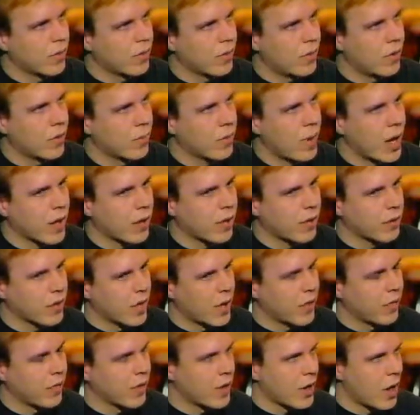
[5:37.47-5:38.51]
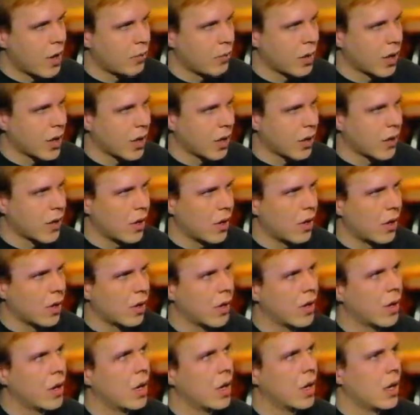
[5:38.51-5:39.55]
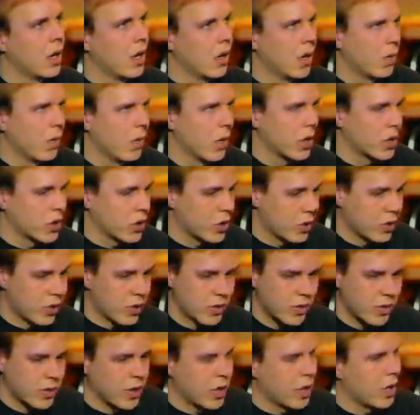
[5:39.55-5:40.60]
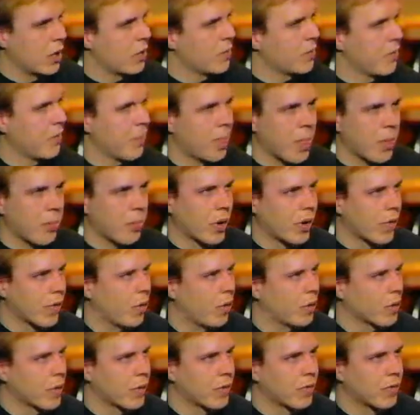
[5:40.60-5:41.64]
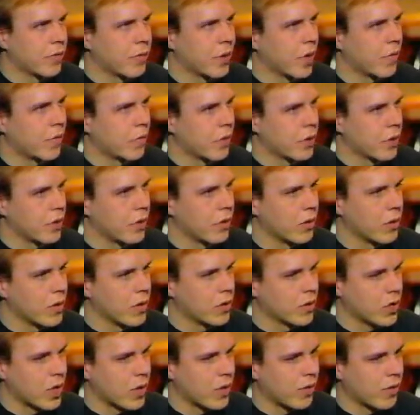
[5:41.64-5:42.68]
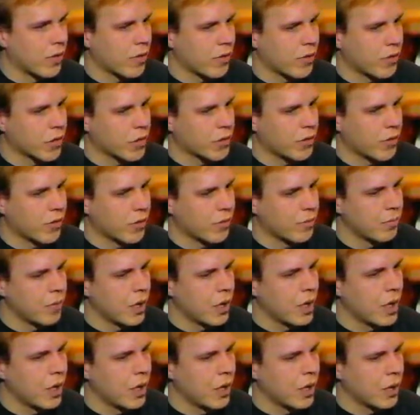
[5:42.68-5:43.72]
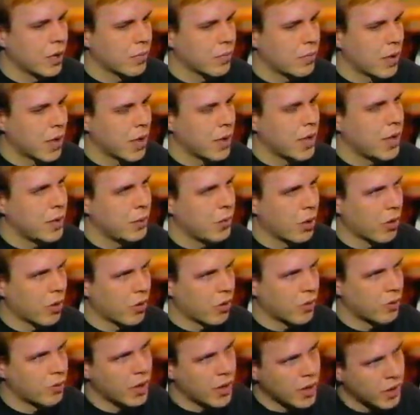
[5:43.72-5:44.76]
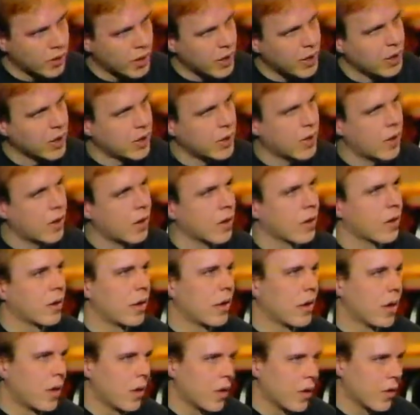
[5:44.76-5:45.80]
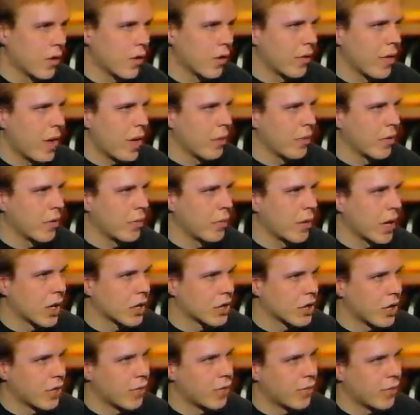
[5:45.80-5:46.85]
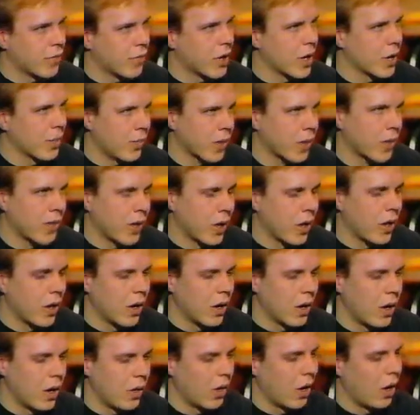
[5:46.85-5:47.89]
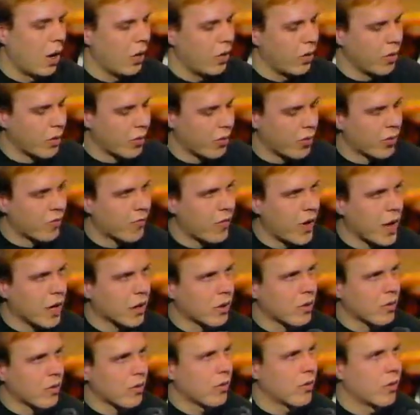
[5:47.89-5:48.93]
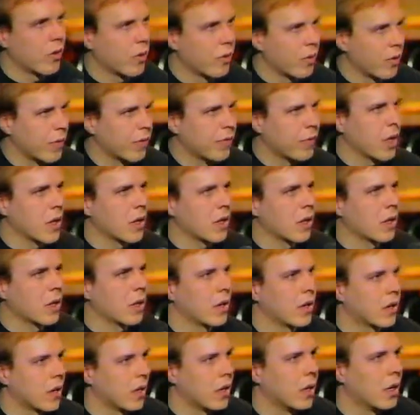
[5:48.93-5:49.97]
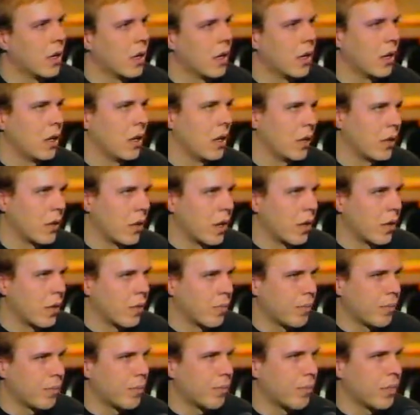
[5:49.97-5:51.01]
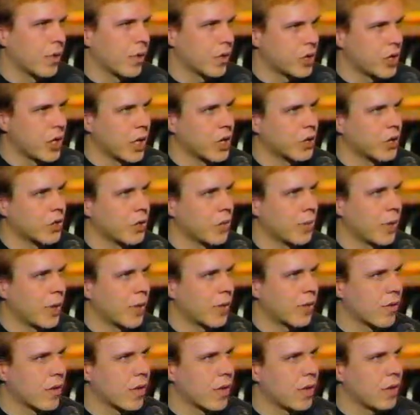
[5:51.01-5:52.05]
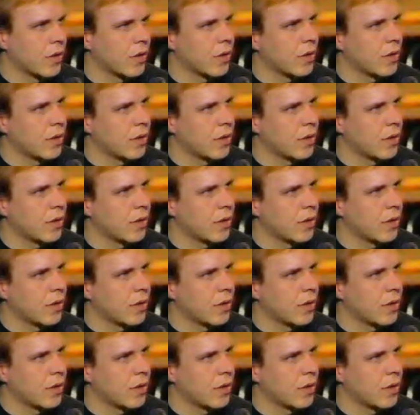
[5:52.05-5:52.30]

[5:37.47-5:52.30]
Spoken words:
format, so Dave is now playing guitar, which, you know, brings a whole different flavor into it. And Jason switched from playing keyboards to playing lead guitar, so that was a big adjustment for him. So all those factors sort of reflected on a change in the band's sound.